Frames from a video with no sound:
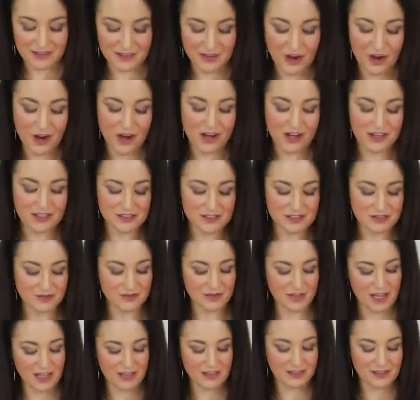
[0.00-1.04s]
sauce,
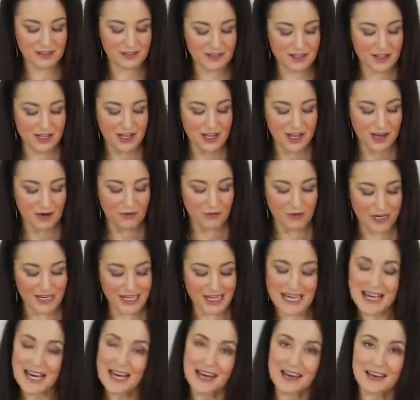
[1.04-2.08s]
you've got the
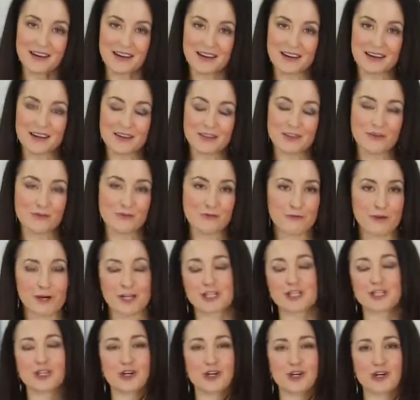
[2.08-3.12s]
ricotta, the
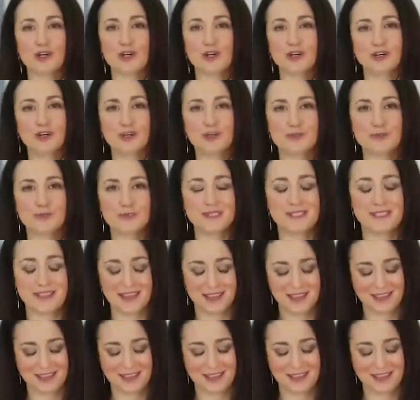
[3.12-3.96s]
fresh herbs.